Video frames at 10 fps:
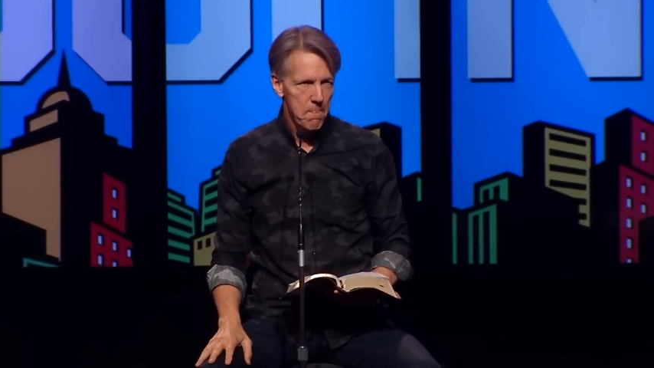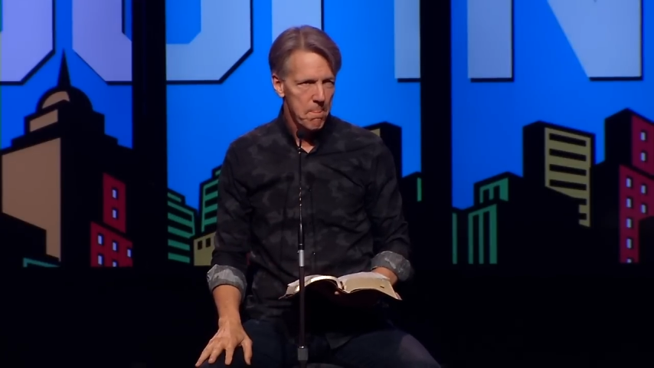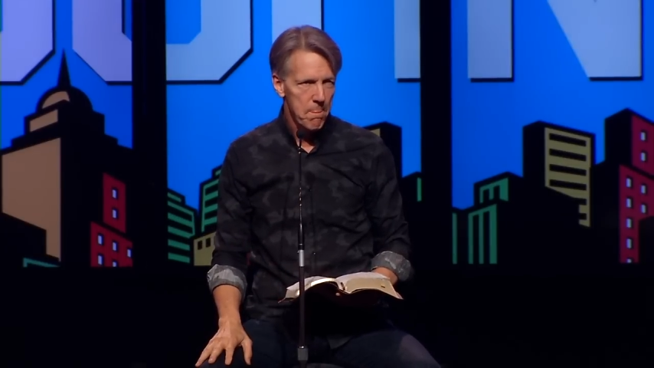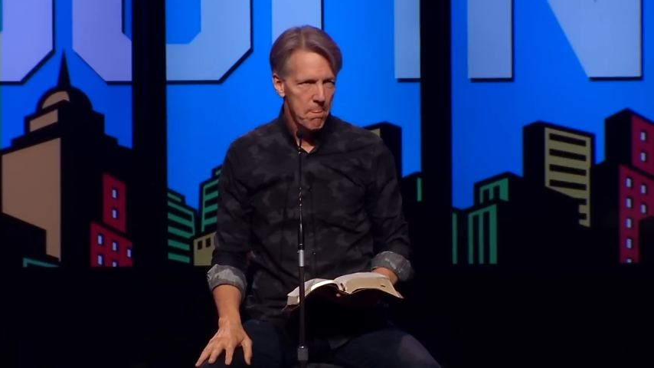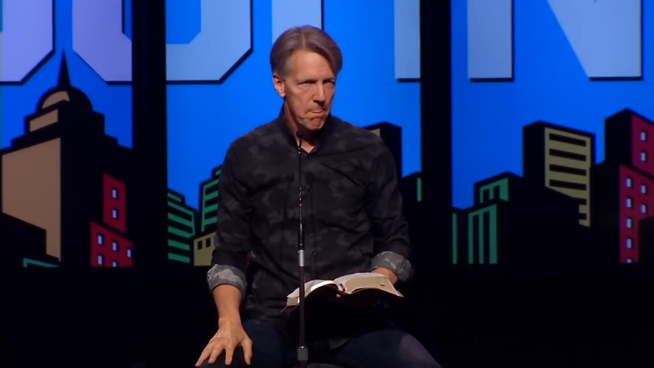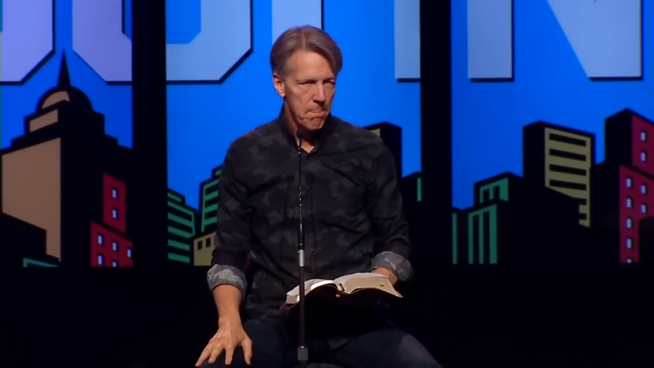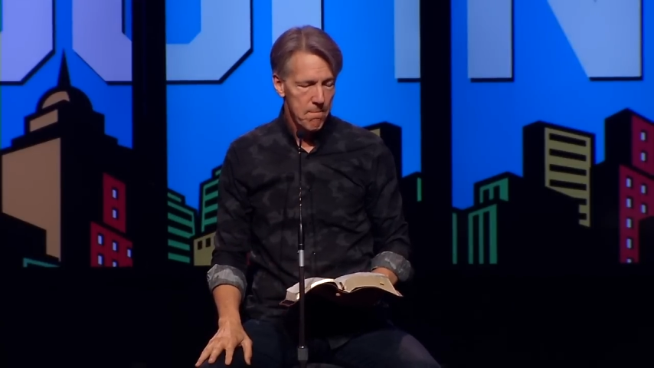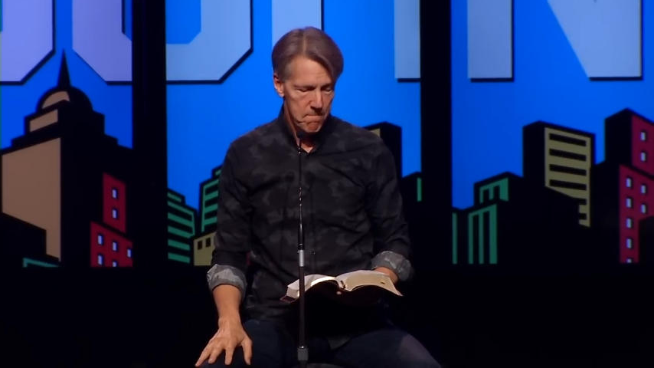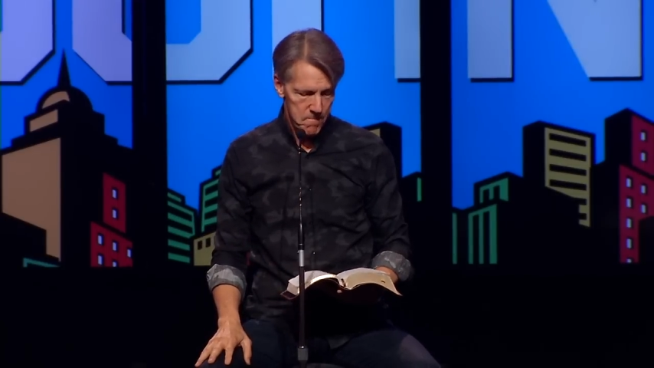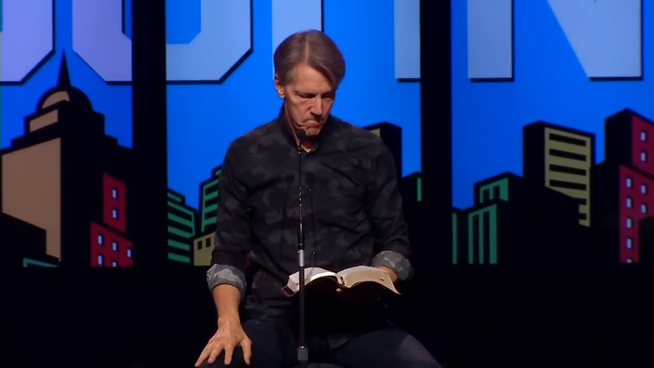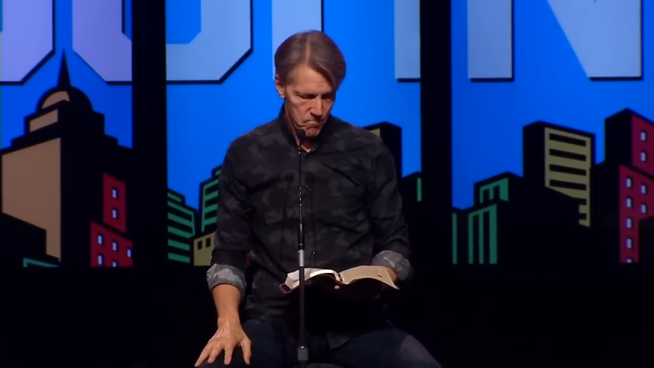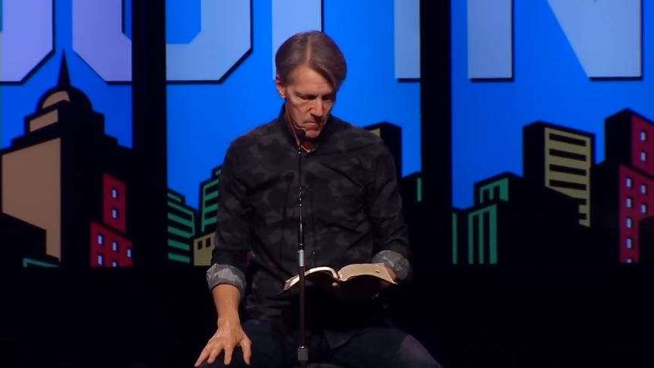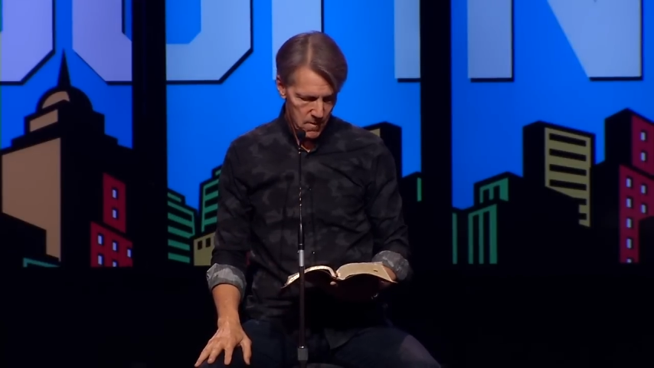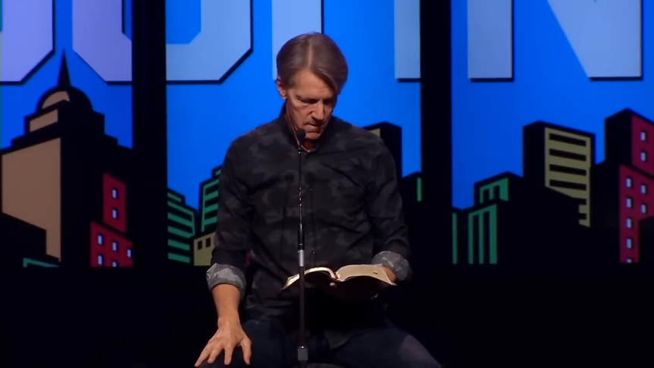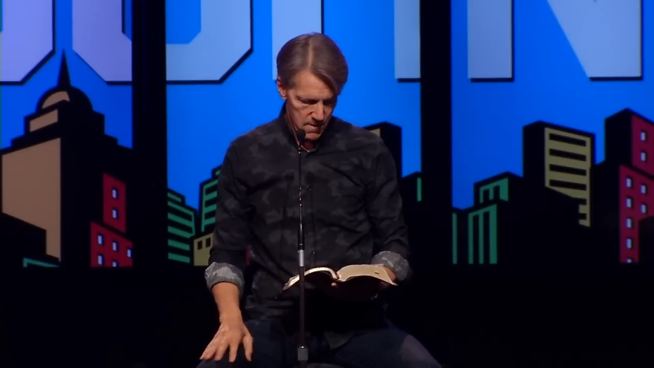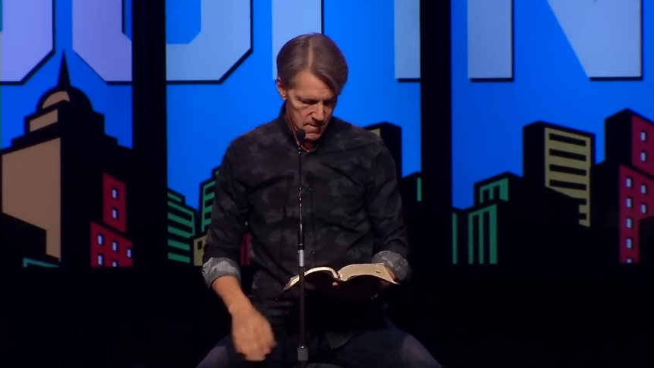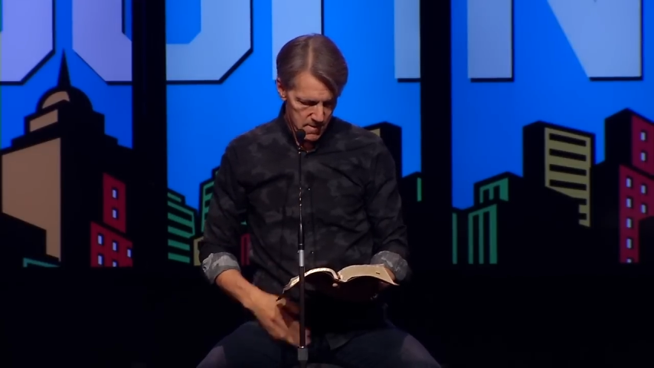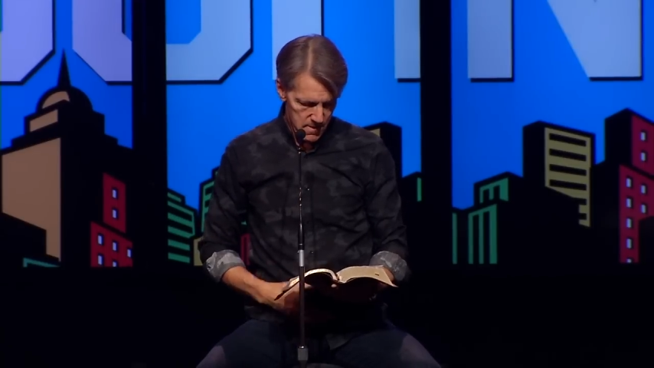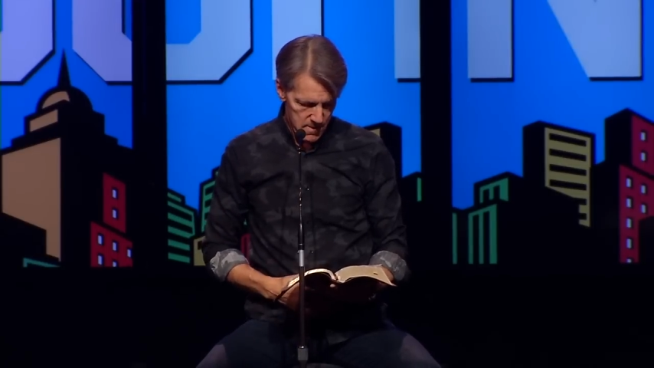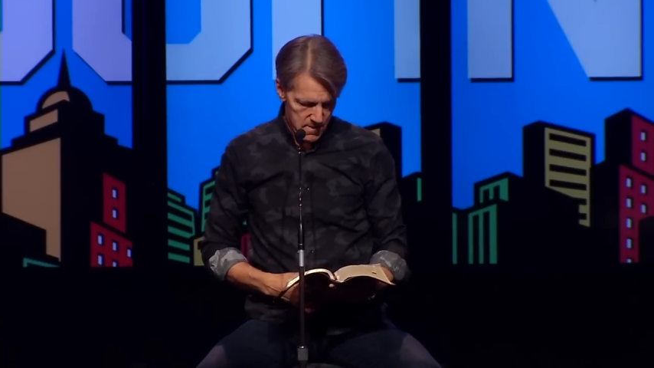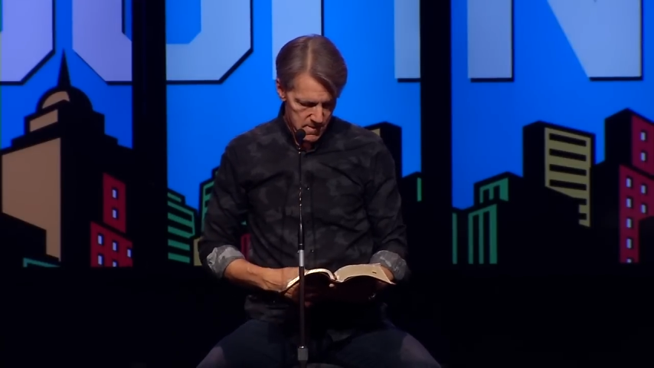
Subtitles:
No one is speaking in this clip.